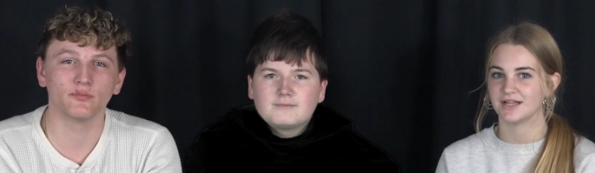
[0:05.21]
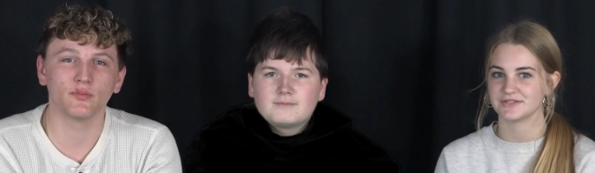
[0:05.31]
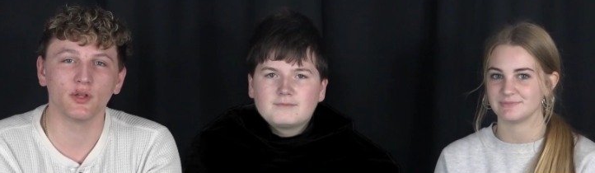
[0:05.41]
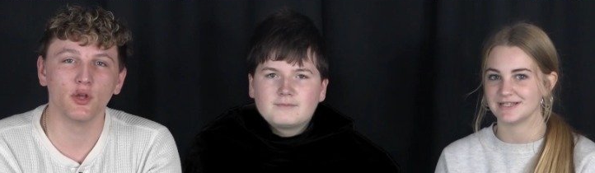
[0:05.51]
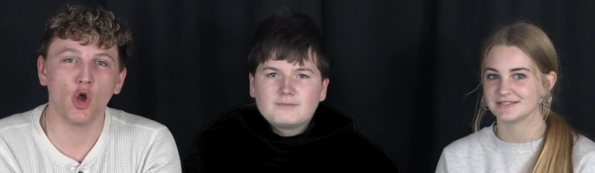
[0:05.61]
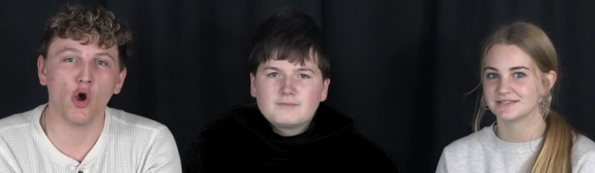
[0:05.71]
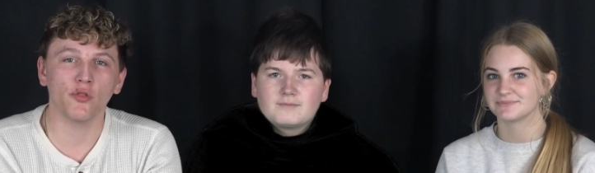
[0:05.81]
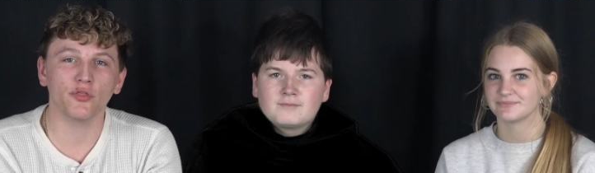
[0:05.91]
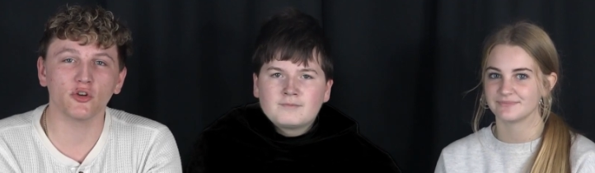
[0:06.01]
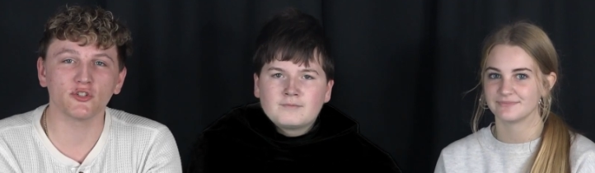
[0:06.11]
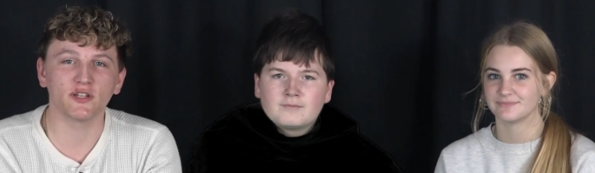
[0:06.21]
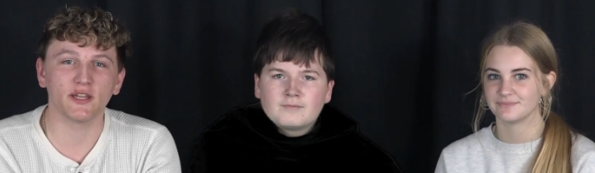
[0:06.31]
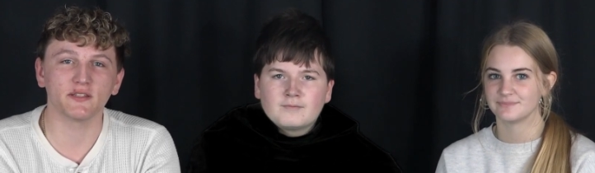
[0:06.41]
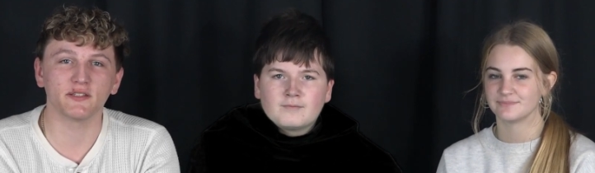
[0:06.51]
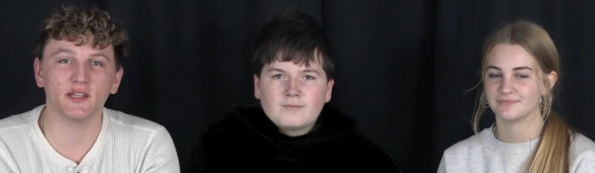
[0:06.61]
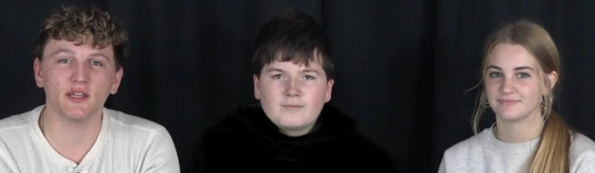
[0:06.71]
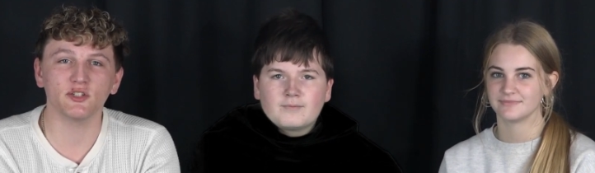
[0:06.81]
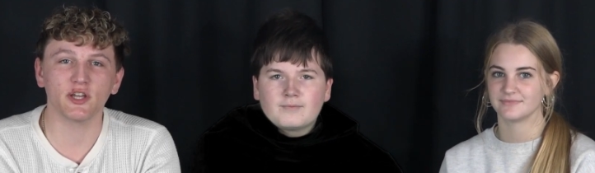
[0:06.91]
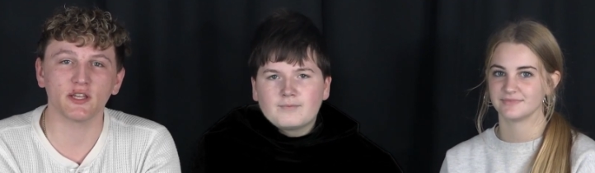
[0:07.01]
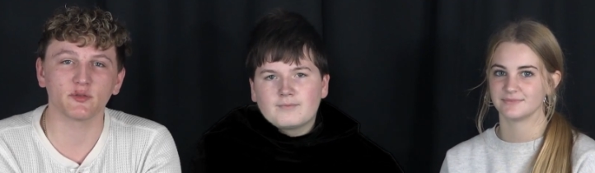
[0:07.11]
Speaker 1: announcements.
Speaker 2: On Thursday,
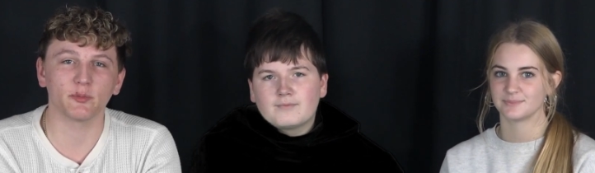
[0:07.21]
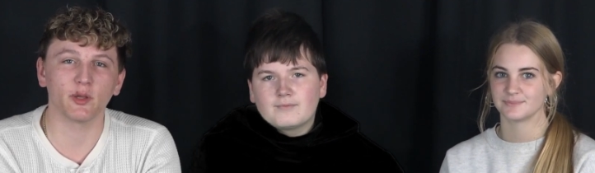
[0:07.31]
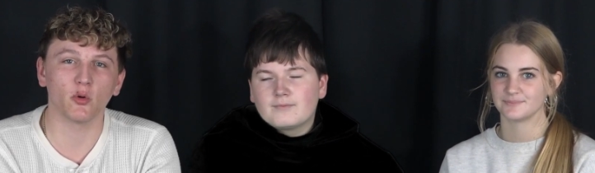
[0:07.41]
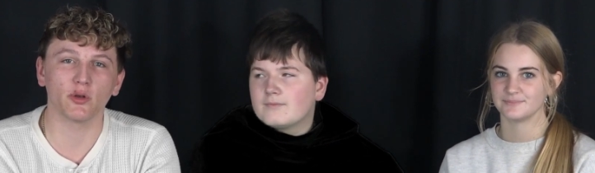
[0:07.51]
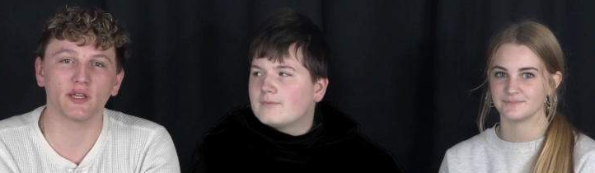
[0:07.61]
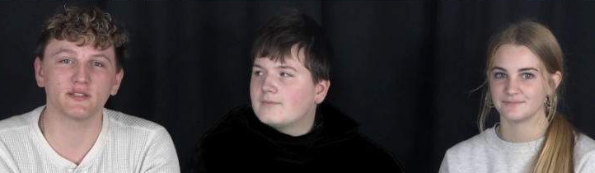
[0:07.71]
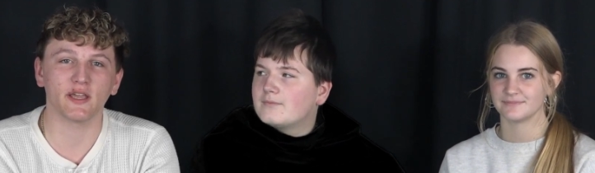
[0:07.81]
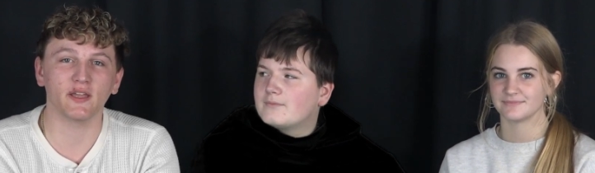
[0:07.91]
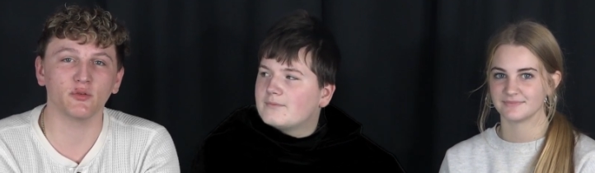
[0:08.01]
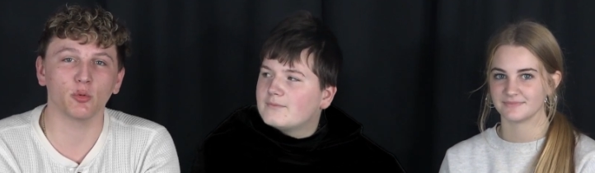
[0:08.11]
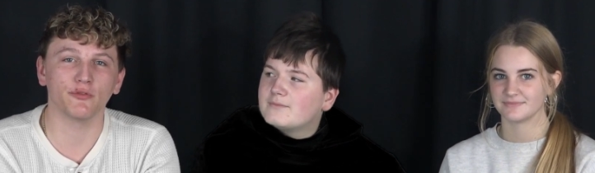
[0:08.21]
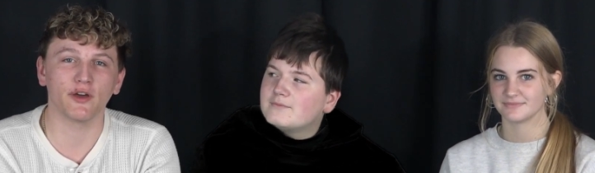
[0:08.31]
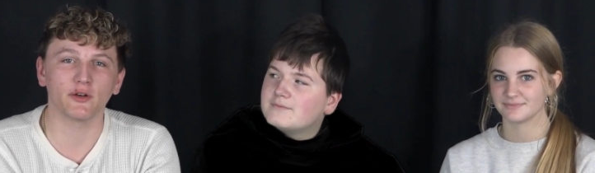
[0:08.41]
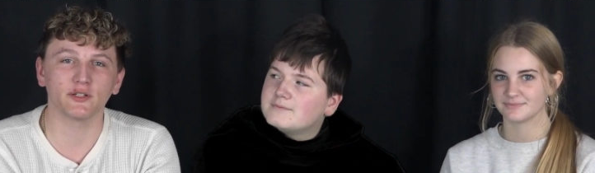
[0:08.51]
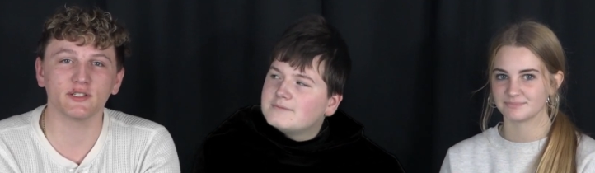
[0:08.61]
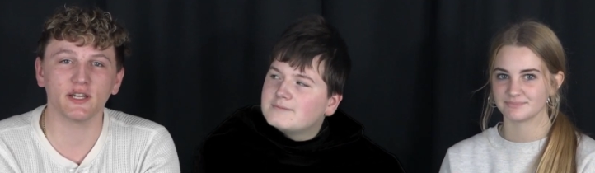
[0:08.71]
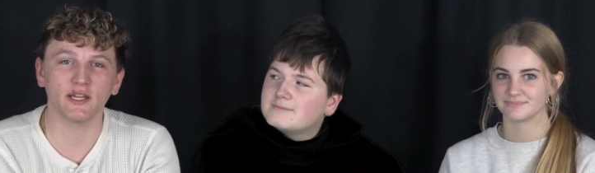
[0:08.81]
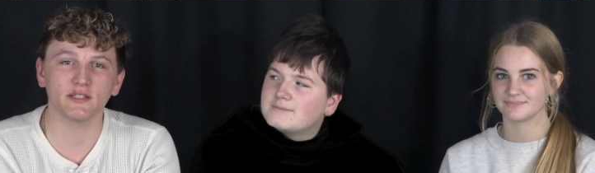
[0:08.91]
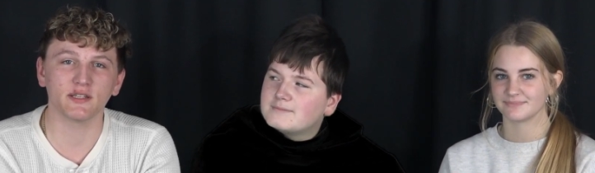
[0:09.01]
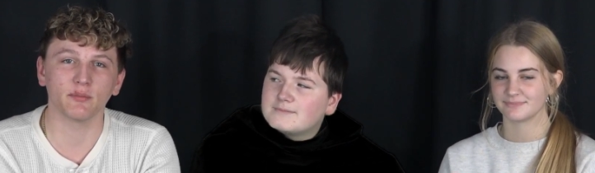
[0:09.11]
CHS will be holding its annual Veterans Day
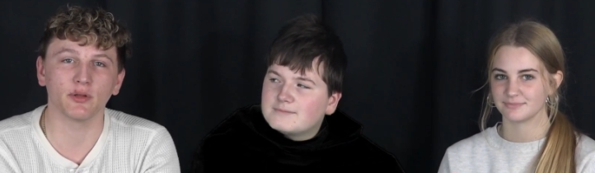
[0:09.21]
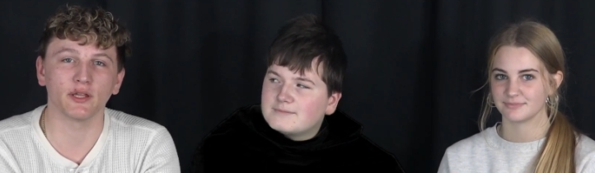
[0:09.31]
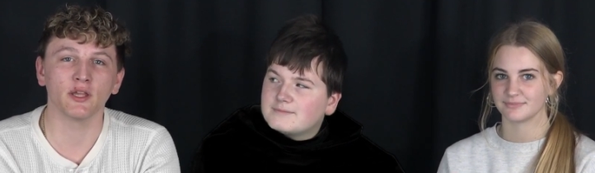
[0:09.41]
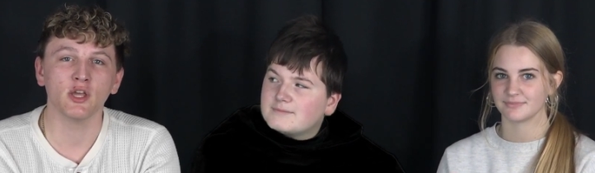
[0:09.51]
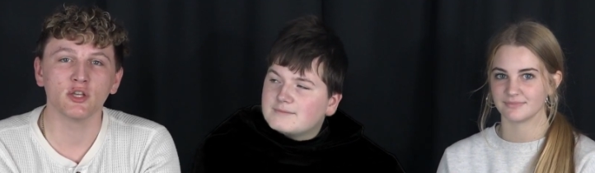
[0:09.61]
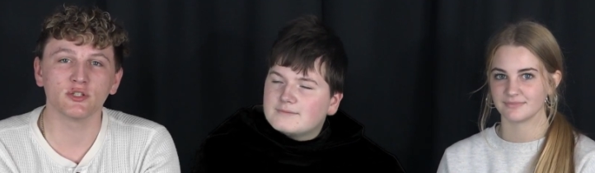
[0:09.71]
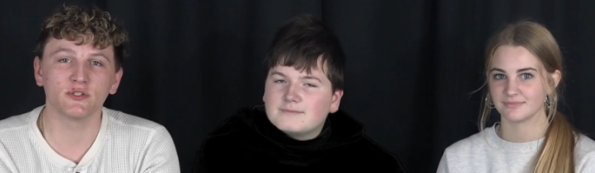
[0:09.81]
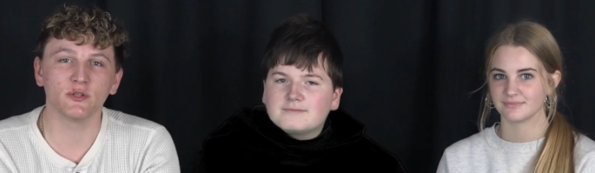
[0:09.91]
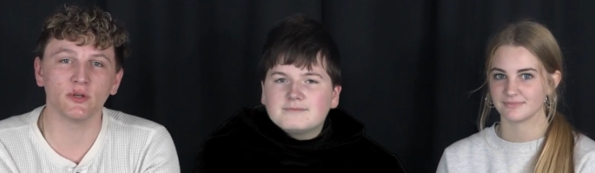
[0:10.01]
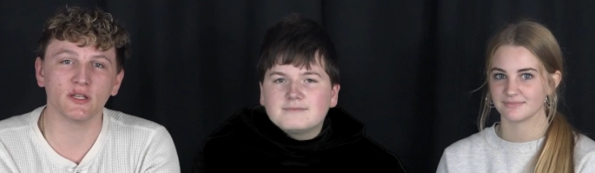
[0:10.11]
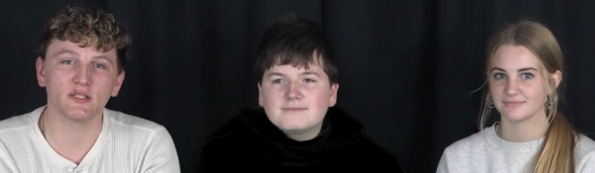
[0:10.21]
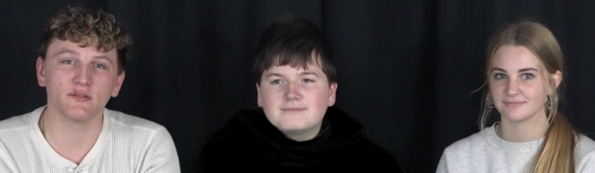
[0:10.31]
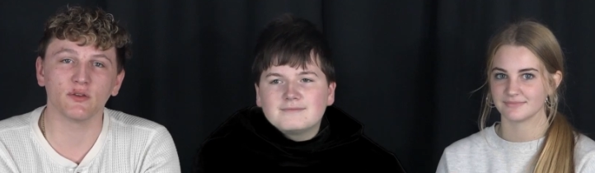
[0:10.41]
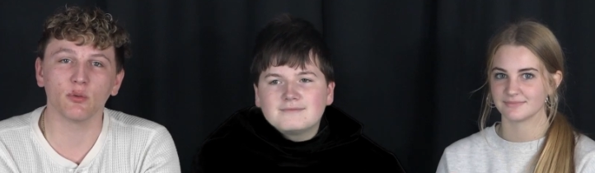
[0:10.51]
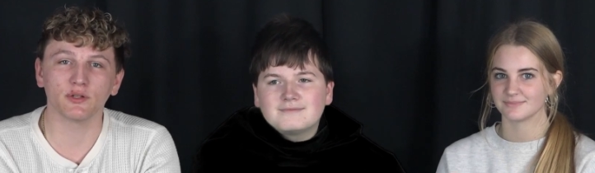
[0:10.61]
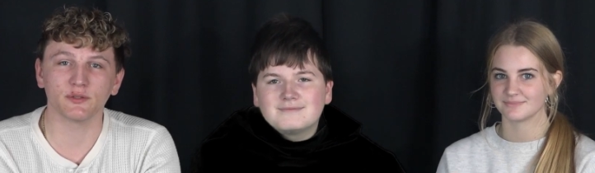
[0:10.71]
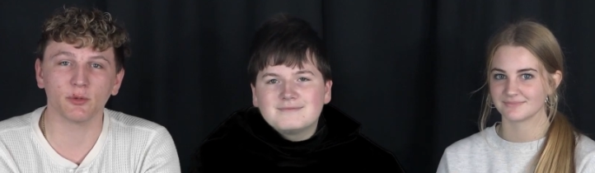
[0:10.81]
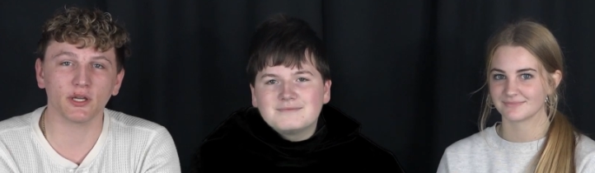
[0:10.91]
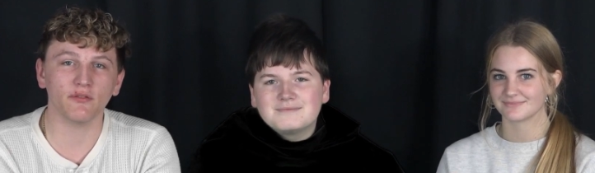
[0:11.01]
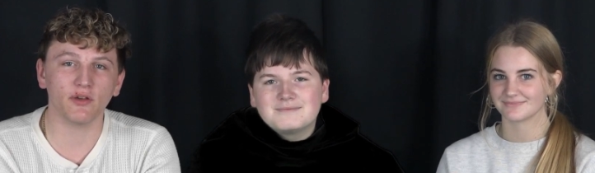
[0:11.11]
Assembly. Students, if you want to
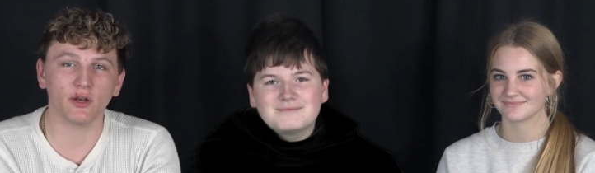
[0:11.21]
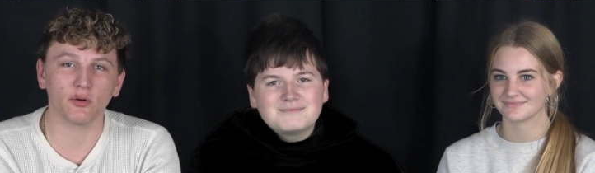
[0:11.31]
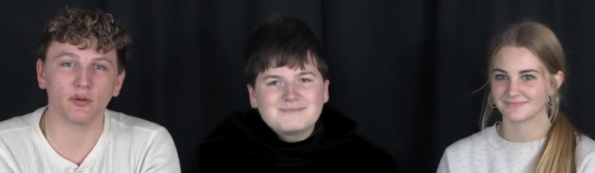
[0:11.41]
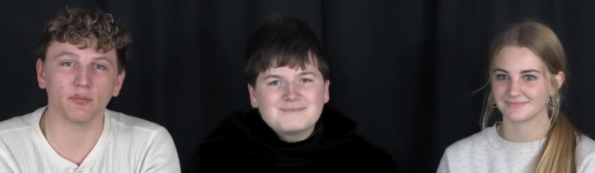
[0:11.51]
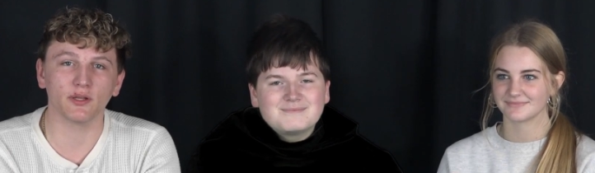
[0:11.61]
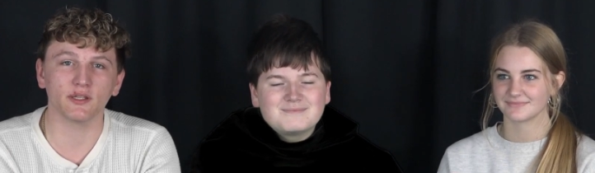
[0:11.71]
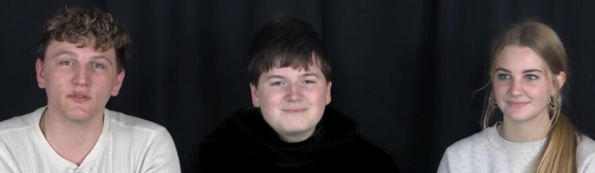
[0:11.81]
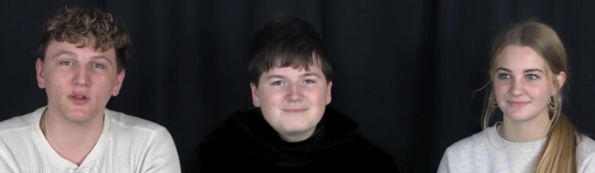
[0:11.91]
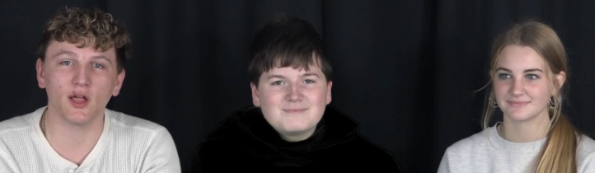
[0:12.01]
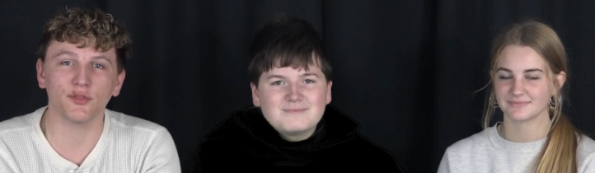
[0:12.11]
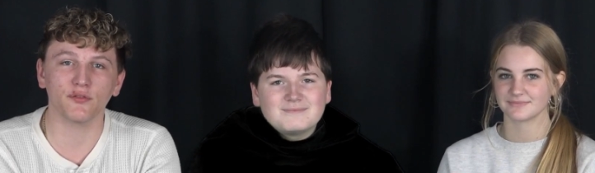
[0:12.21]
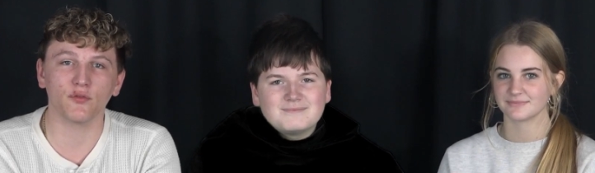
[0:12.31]
bring a veteran, please fill out the